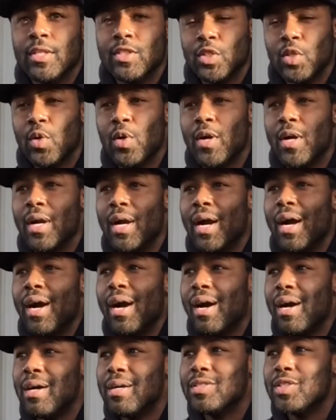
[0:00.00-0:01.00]
Sure.
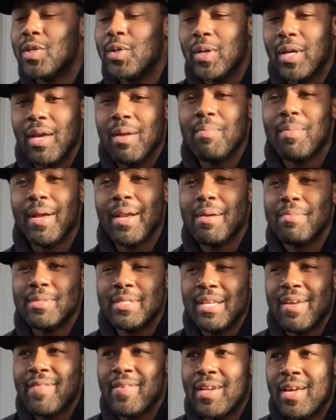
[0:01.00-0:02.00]
So again, my
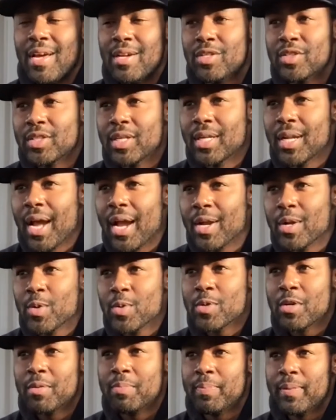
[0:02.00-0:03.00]
name is Devan Anderson. I
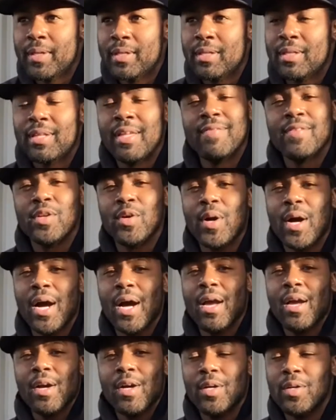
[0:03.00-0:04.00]
grew up in Cleveland,
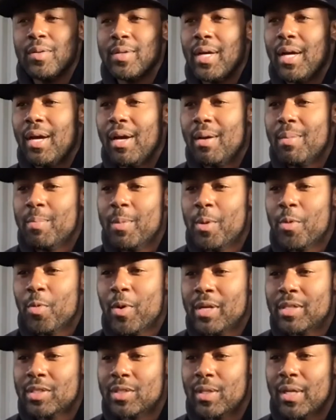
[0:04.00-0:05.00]
Ohio.
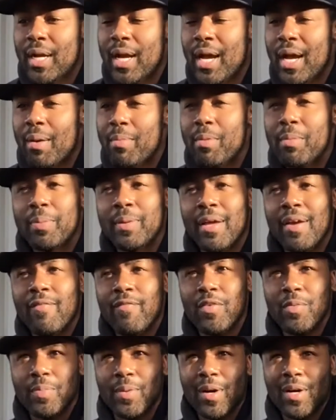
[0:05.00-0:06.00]
Midwestern guy. I've been
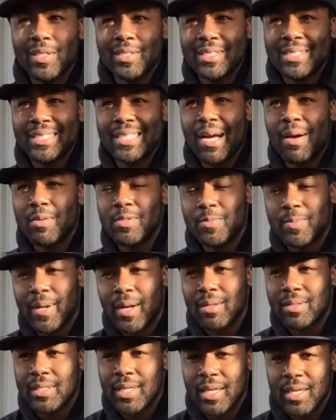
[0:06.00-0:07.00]
playing football since I was
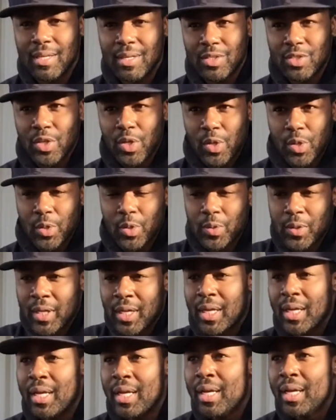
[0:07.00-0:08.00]
about 10 years old.
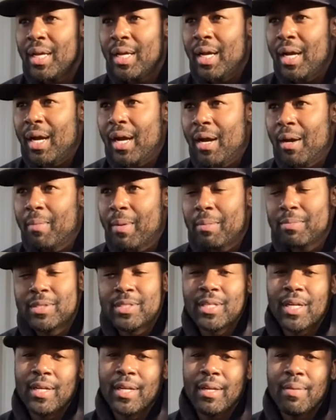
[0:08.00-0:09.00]
I'm
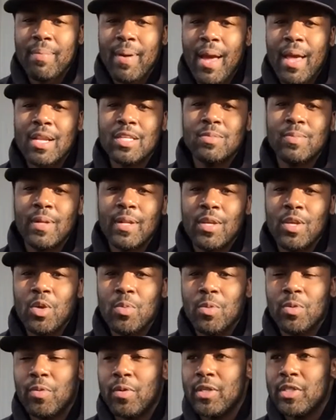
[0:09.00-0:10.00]
studying management and
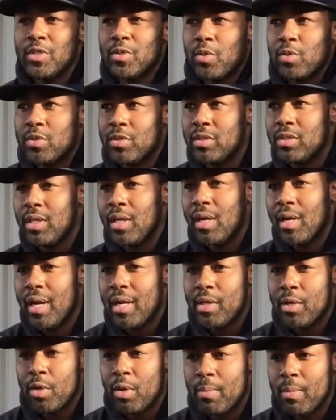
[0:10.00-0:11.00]
human resources
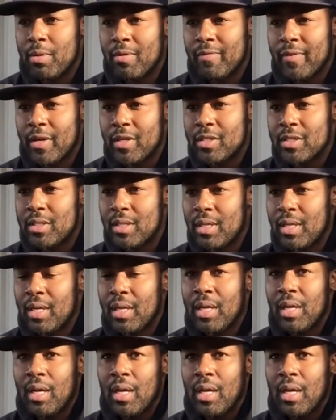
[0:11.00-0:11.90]
here at Durham University.